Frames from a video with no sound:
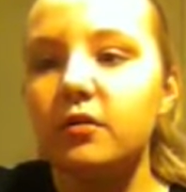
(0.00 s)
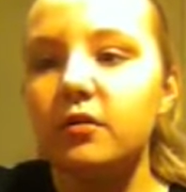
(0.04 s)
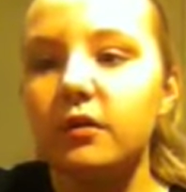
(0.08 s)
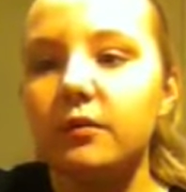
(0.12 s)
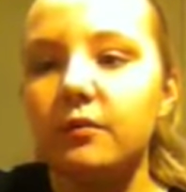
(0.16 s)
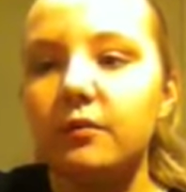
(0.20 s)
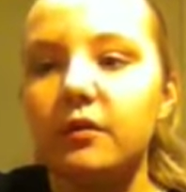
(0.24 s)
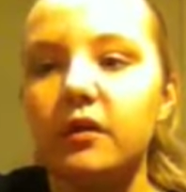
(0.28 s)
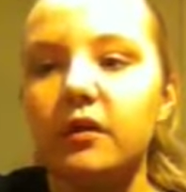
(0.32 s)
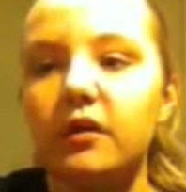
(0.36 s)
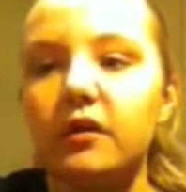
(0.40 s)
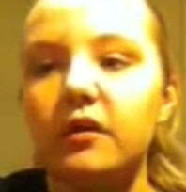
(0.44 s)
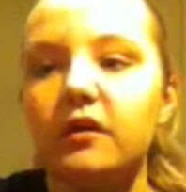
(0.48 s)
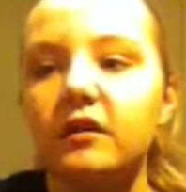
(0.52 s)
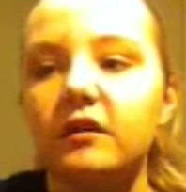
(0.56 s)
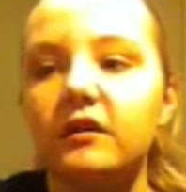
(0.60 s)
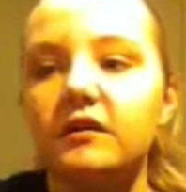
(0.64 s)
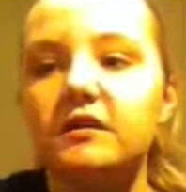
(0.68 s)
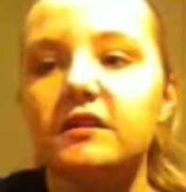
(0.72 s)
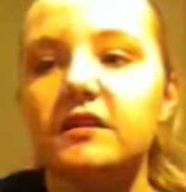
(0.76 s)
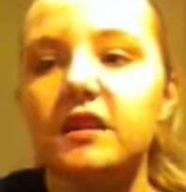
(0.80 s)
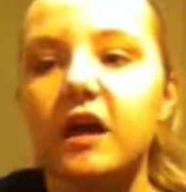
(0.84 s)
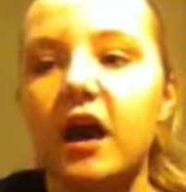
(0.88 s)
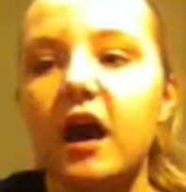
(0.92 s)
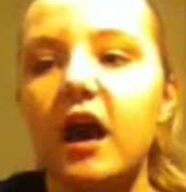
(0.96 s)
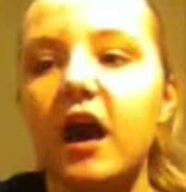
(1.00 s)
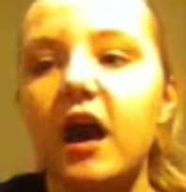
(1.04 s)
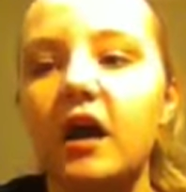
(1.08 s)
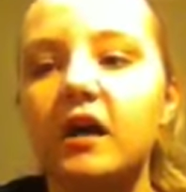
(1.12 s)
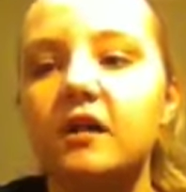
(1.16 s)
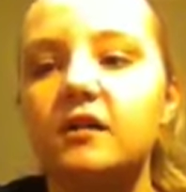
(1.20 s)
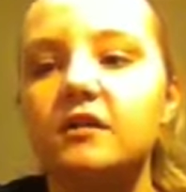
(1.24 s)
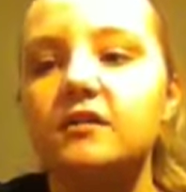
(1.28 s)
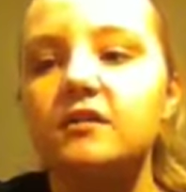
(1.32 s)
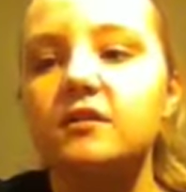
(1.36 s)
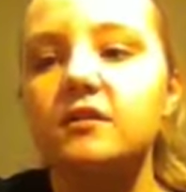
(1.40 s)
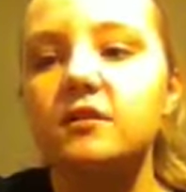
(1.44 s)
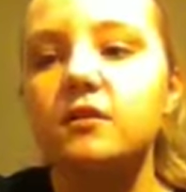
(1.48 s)
I'm gonna talk
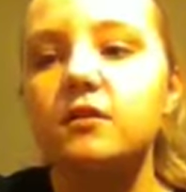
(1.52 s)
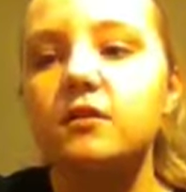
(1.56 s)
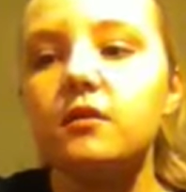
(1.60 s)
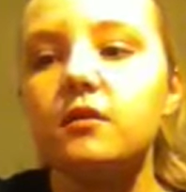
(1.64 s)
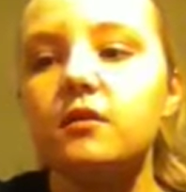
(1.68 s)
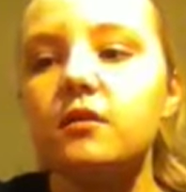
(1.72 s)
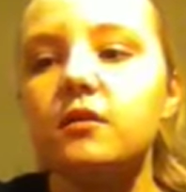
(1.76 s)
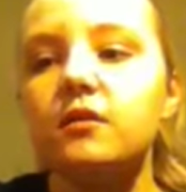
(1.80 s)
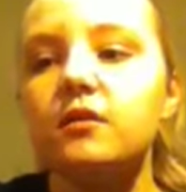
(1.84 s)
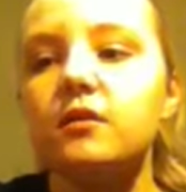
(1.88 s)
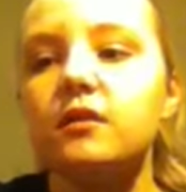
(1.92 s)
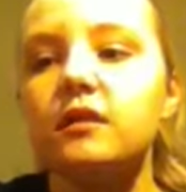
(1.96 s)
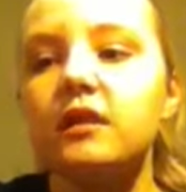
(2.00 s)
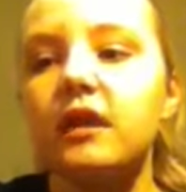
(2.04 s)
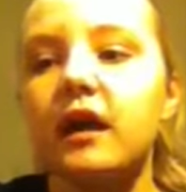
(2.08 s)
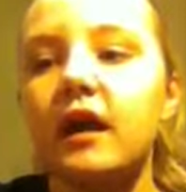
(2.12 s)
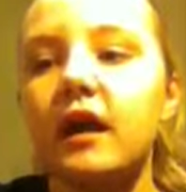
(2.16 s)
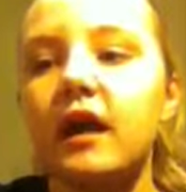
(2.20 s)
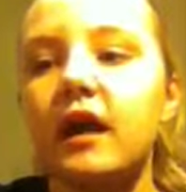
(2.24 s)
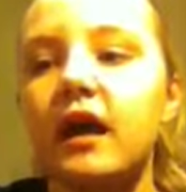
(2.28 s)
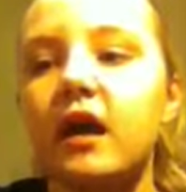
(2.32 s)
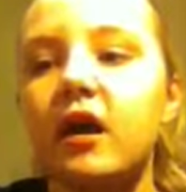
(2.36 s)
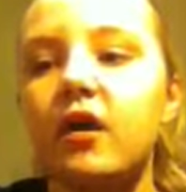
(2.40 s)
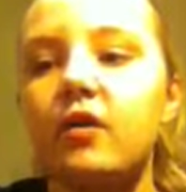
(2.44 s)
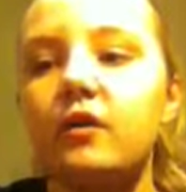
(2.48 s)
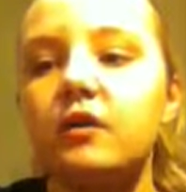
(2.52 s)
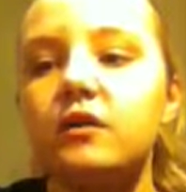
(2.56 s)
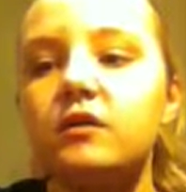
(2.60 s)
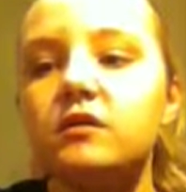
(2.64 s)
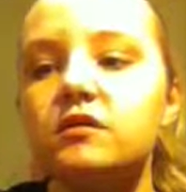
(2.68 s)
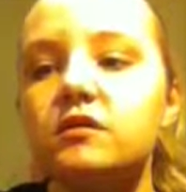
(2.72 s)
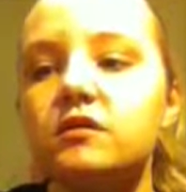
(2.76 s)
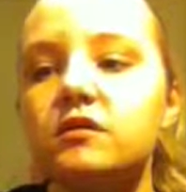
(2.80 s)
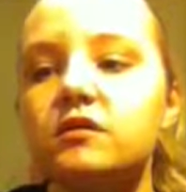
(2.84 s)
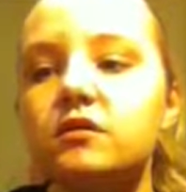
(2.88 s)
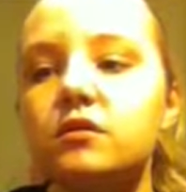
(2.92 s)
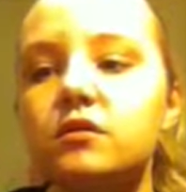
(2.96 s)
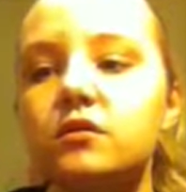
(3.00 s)
to now at
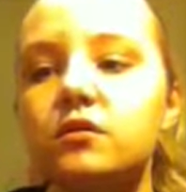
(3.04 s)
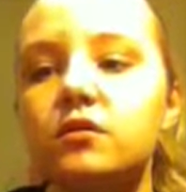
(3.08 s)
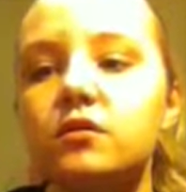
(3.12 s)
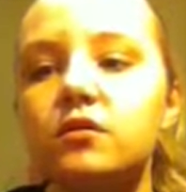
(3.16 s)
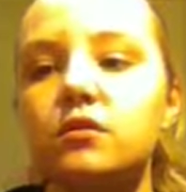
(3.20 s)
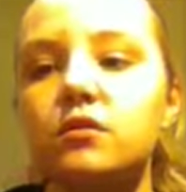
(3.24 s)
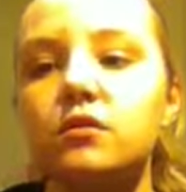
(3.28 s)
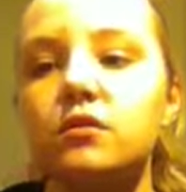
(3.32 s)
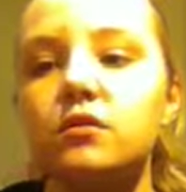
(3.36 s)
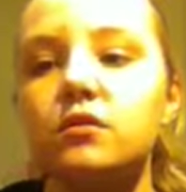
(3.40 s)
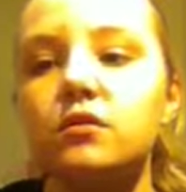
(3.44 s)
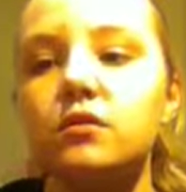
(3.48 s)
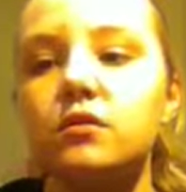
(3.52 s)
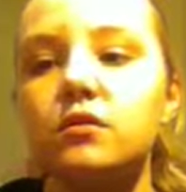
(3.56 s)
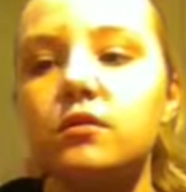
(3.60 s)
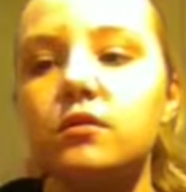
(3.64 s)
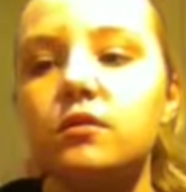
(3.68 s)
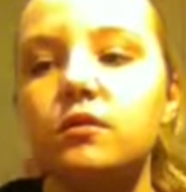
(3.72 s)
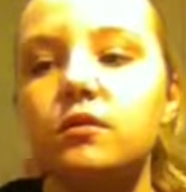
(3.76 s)
school,